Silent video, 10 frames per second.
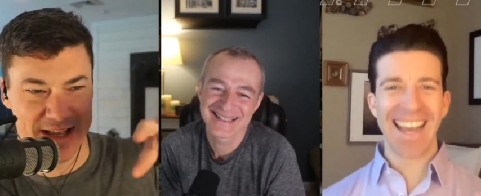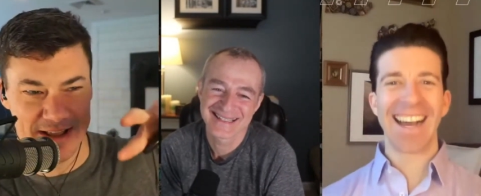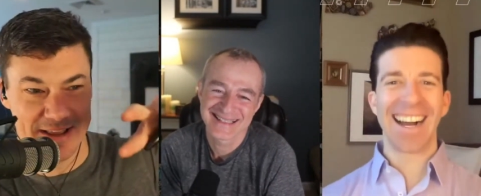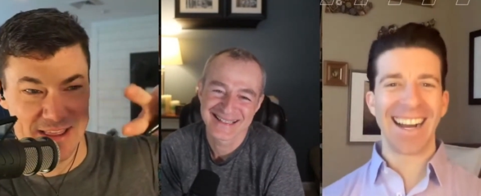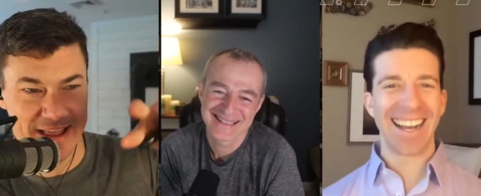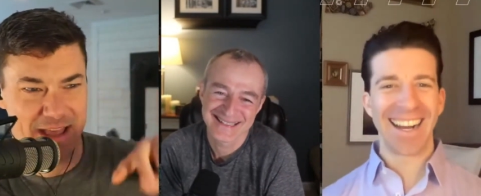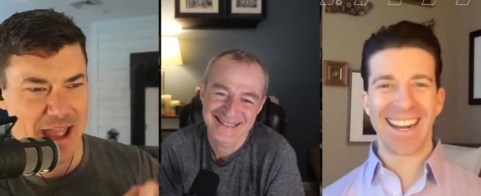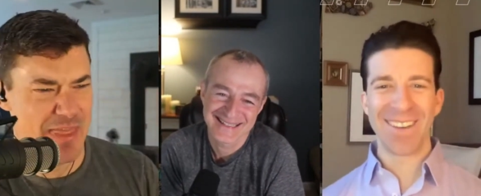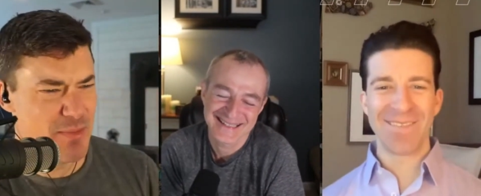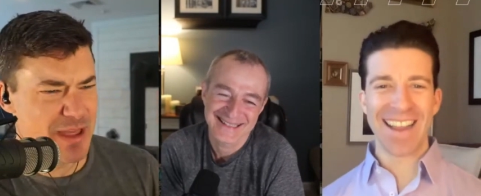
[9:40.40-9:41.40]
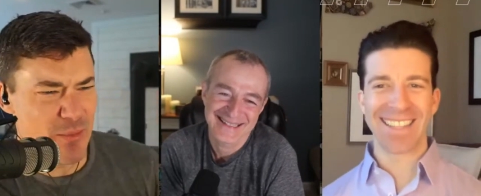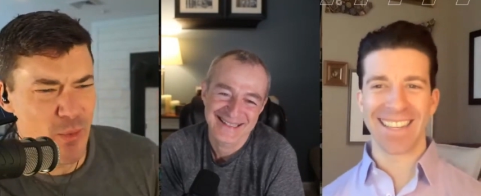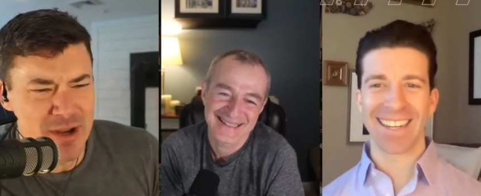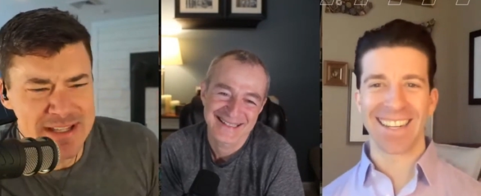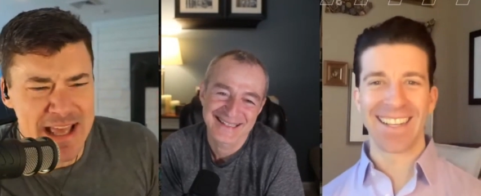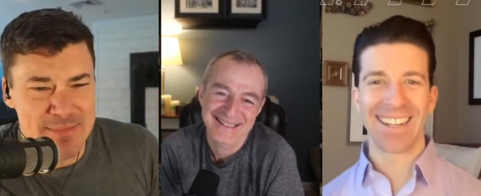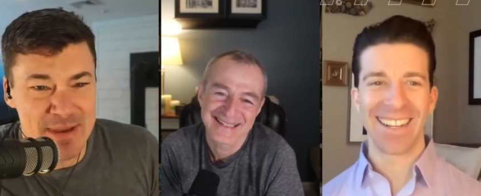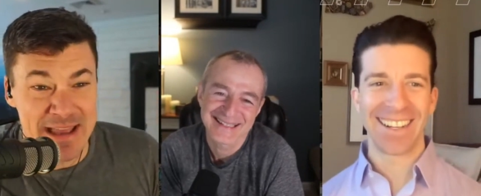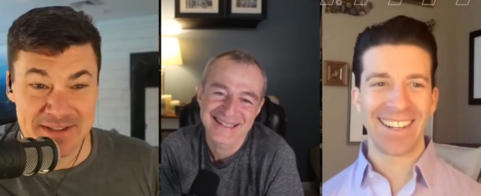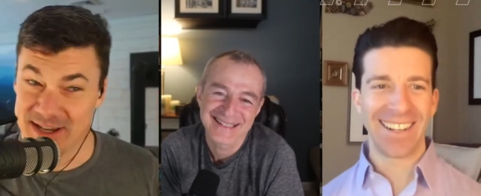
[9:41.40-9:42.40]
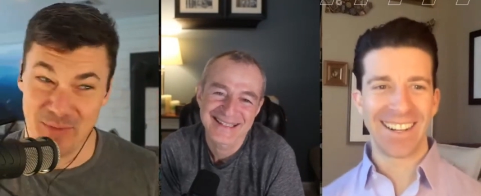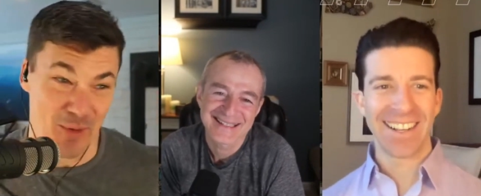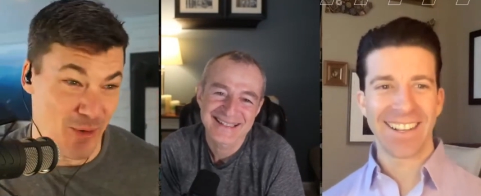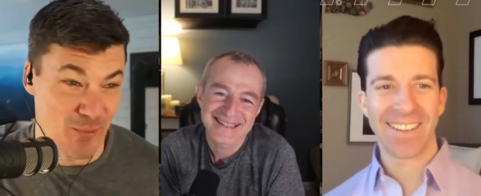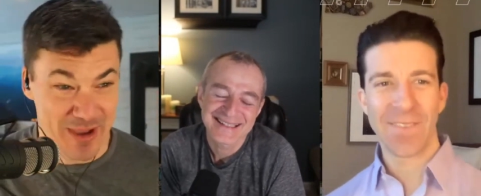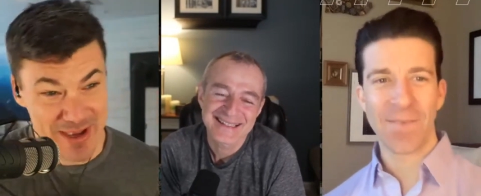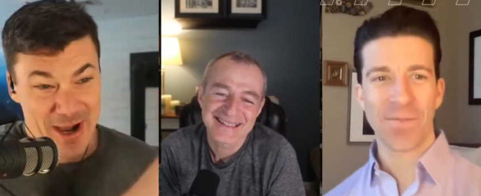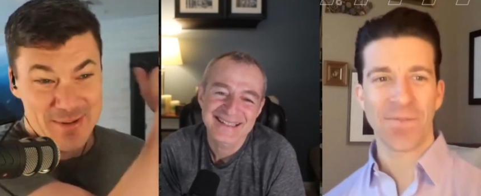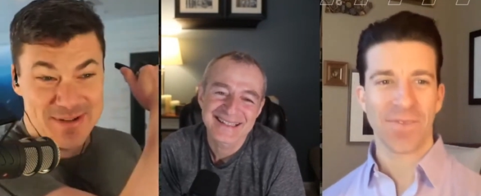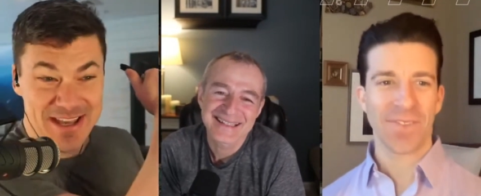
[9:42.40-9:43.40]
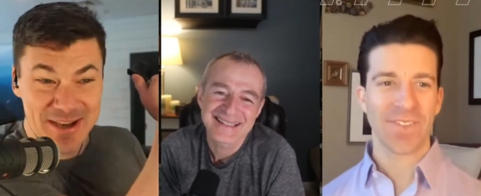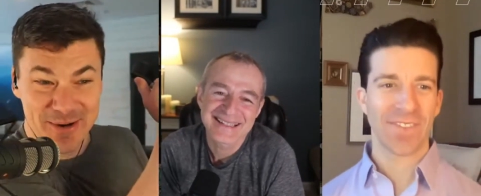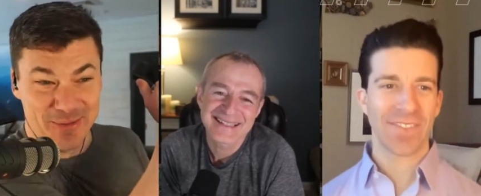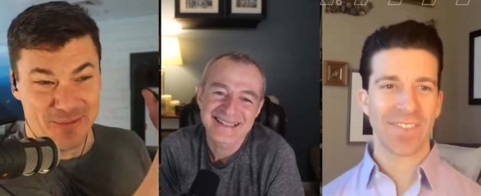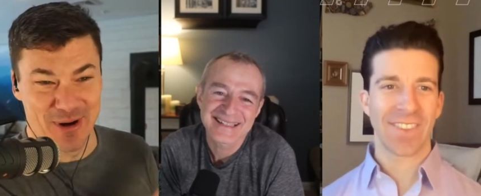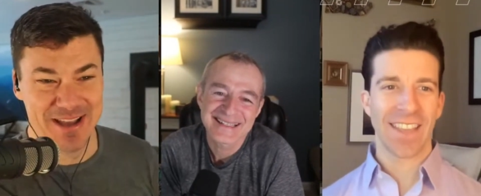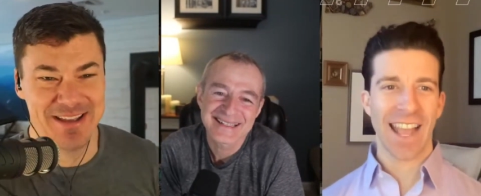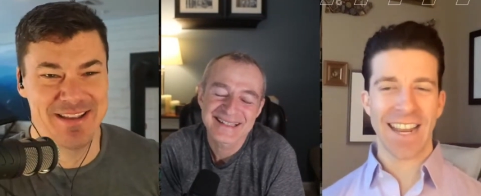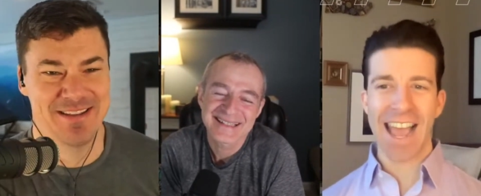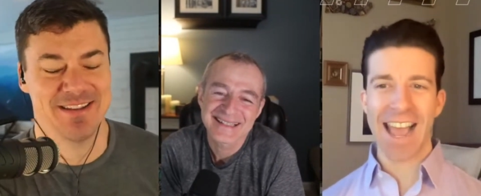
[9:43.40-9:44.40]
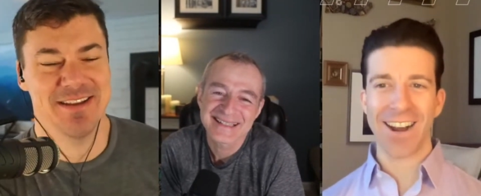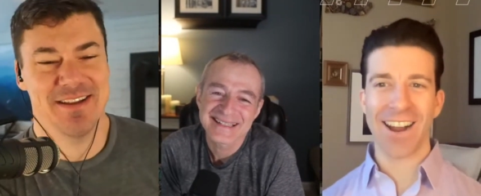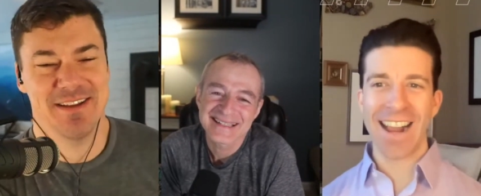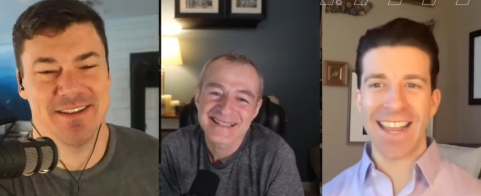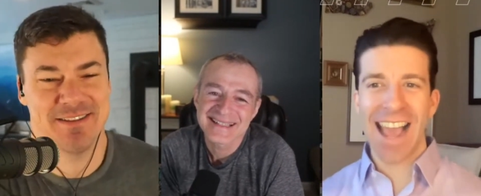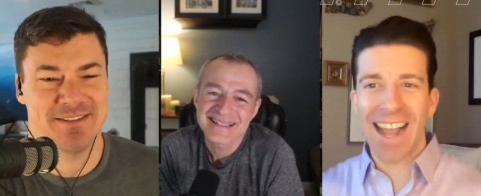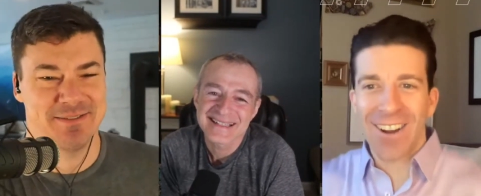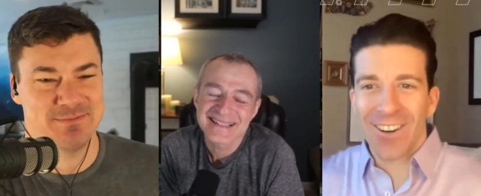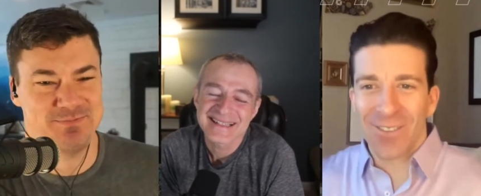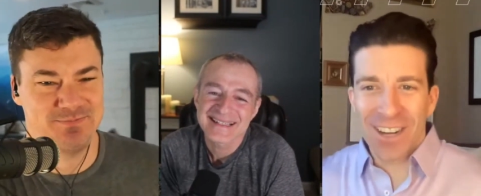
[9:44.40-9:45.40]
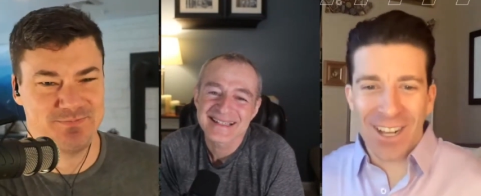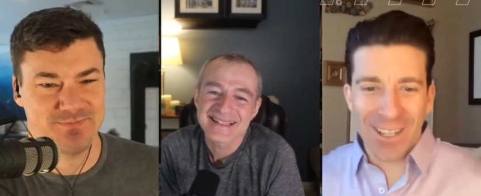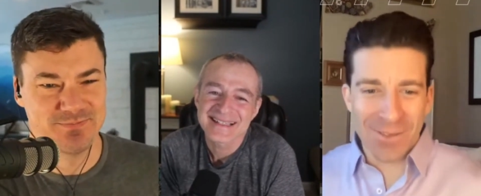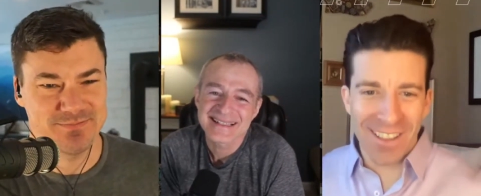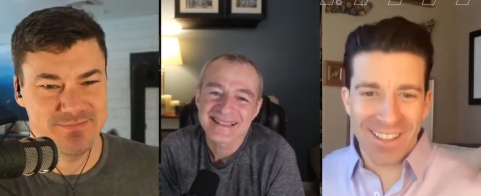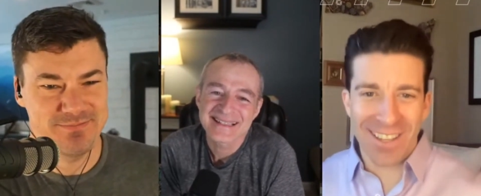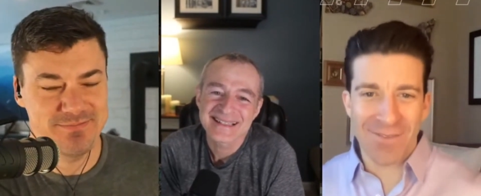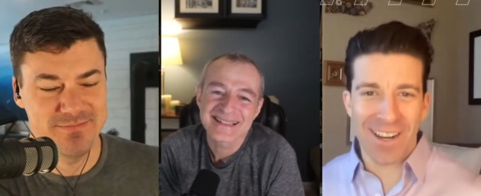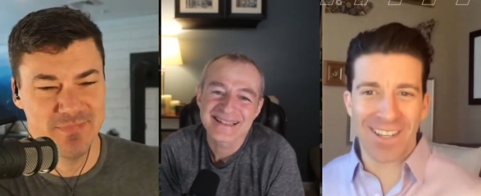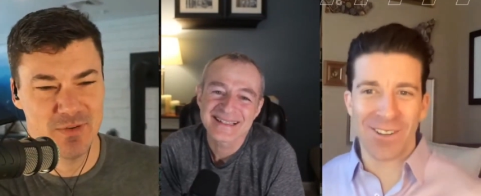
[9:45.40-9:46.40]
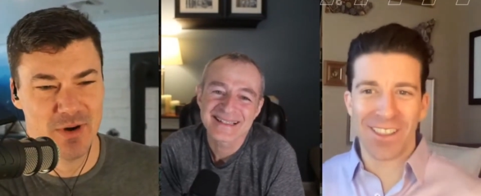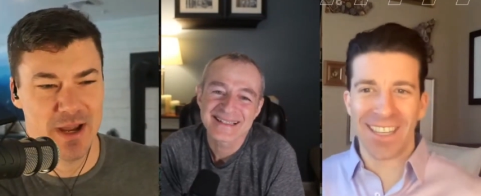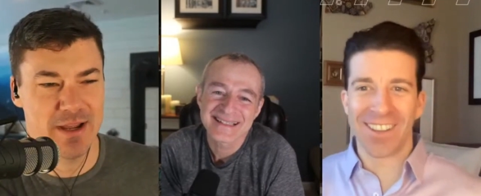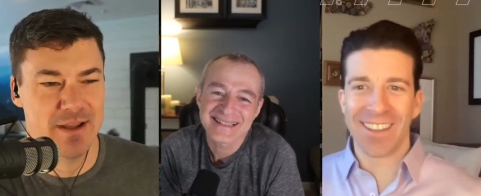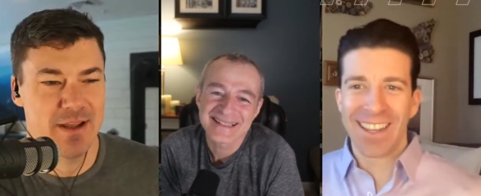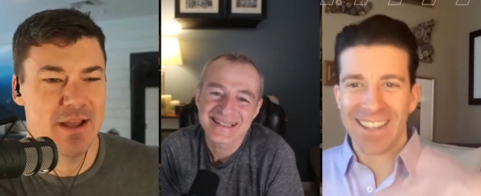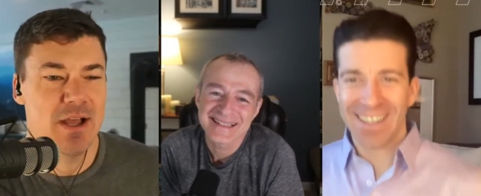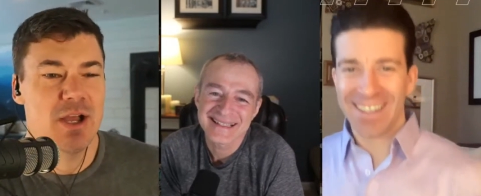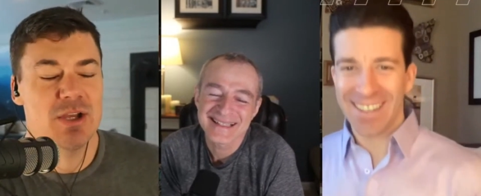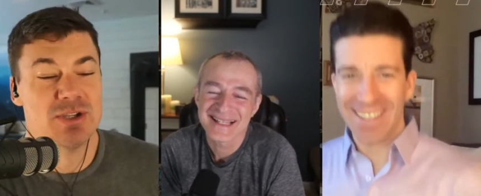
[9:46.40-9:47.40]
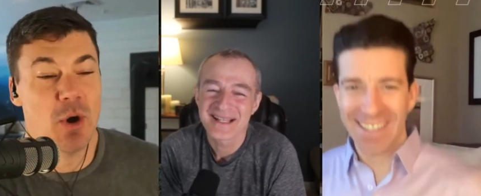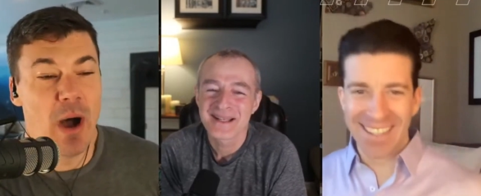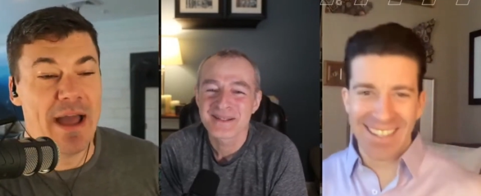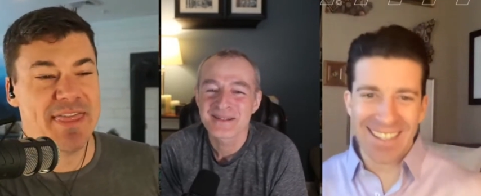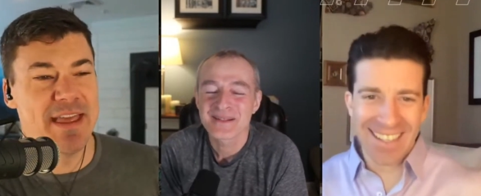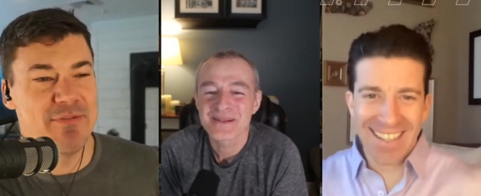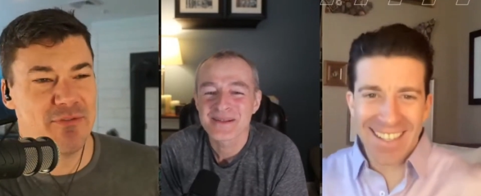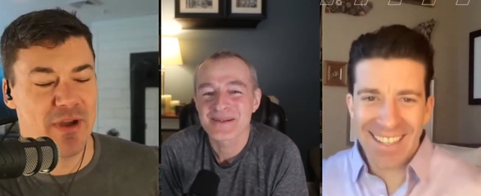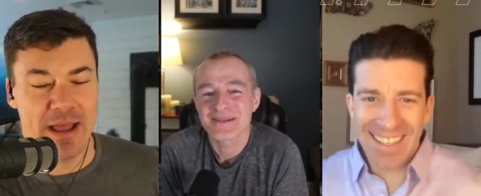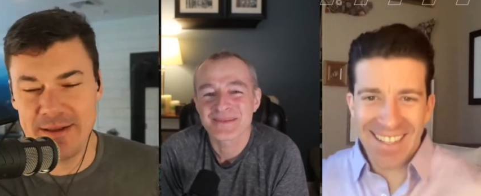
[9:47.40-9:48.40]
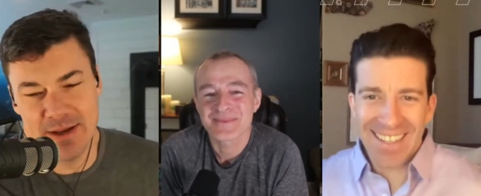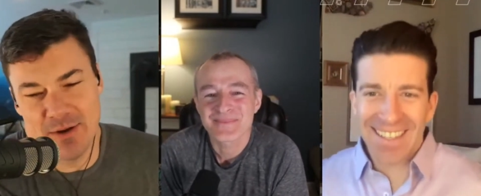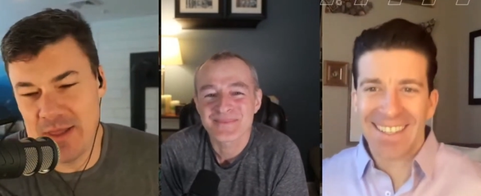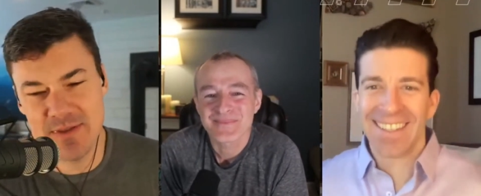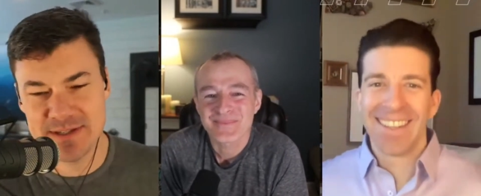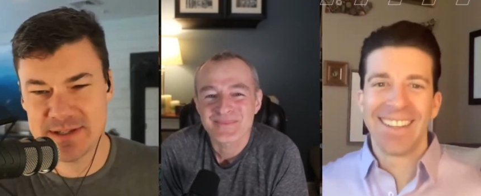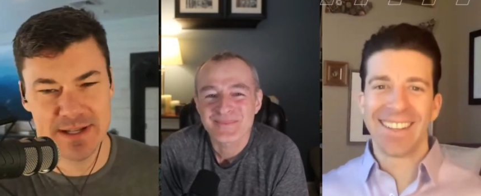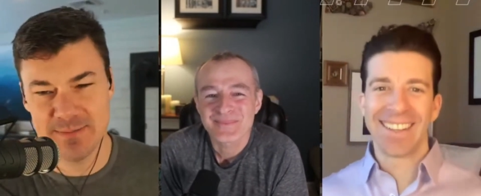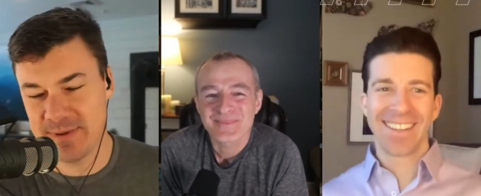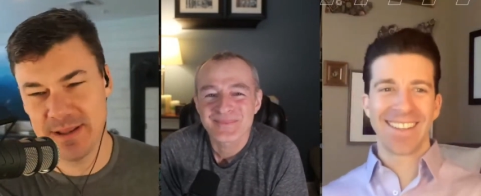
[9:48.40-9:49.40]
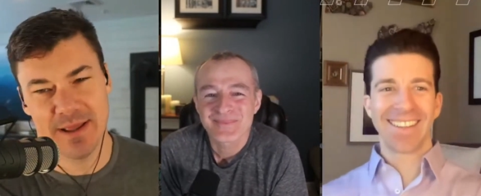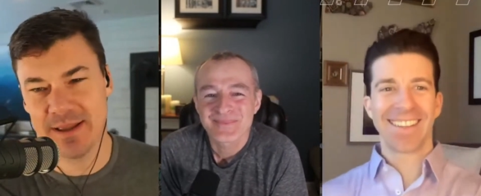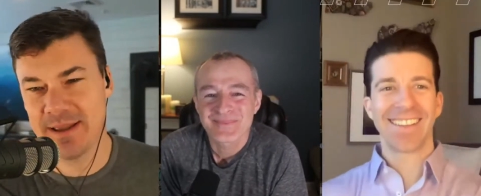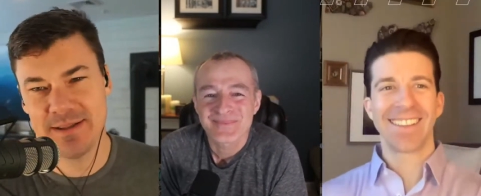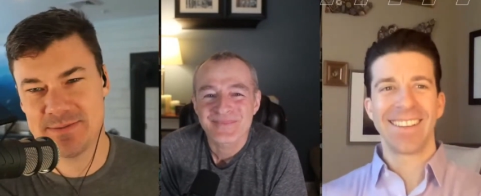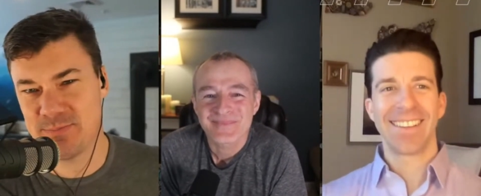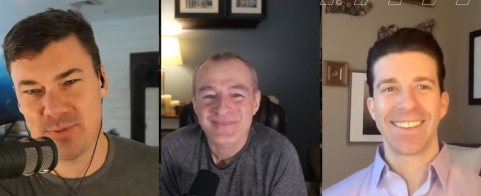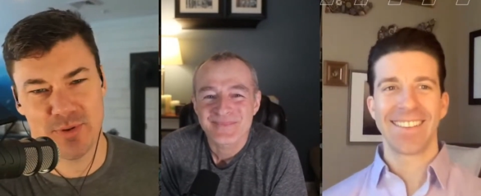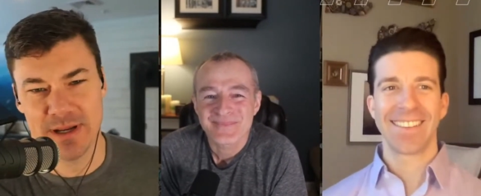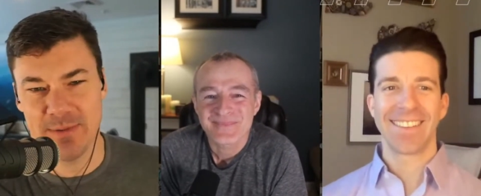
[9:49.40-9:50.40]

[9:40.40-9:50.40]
Speaker 1: yeah they'll be like what does that mean it's like we we come to you right any
Speaker 2: hacker any hacker reach out to me let's see if we can do it right. legally
Speaker 1: so I think eh, you know, and this is going to be like it's pretty